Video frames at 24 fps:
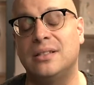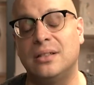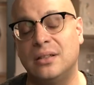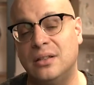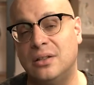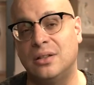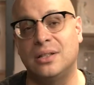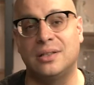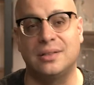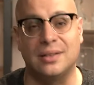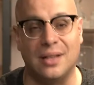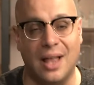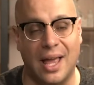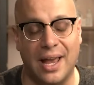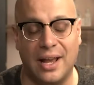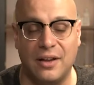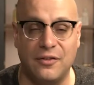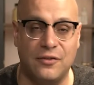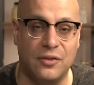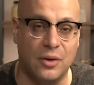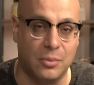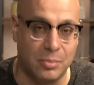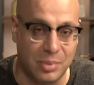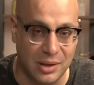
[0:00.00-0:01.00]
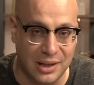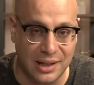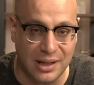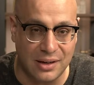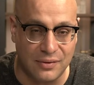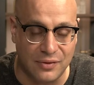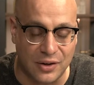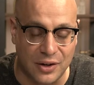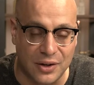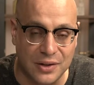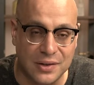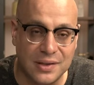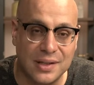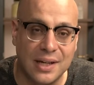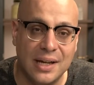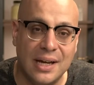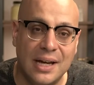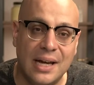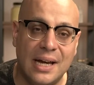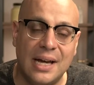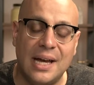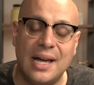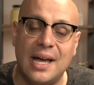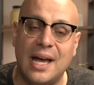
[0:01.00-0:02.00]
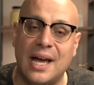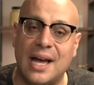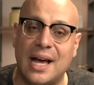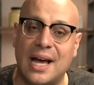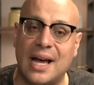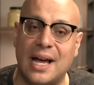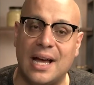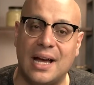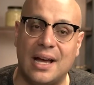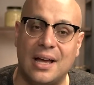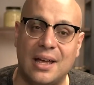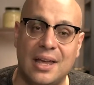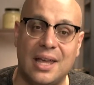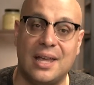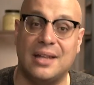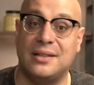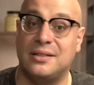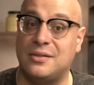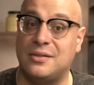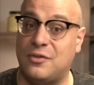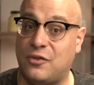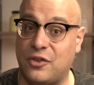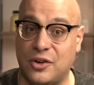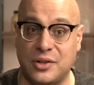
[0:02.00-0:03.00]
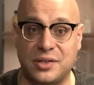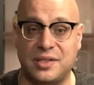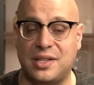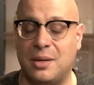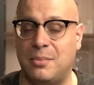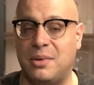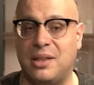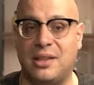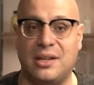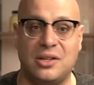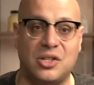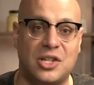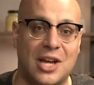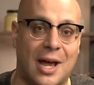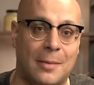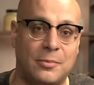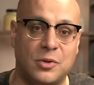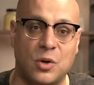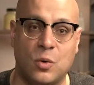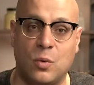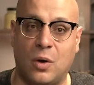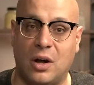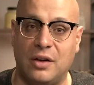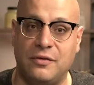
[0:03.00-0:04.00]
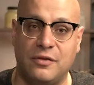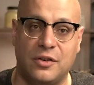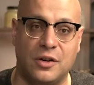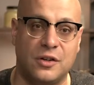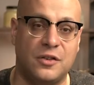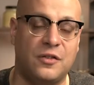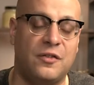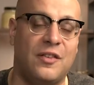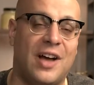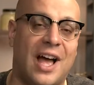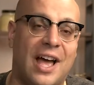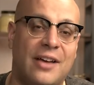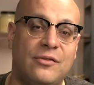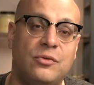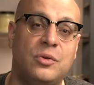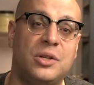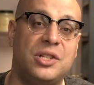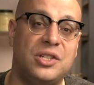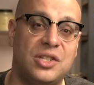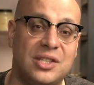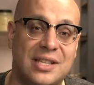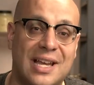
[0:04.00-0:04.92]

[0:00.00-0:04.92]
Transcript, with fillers: looks like for believers. Uh, it's 1 Timothy chapter 1 verse 5 which